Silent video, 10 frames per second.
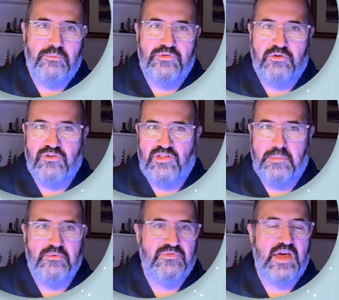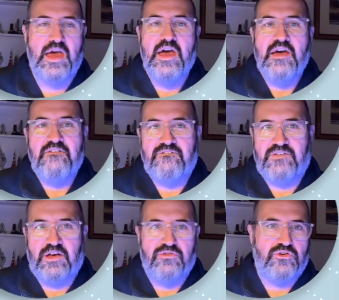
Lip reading: So for example, if they're fields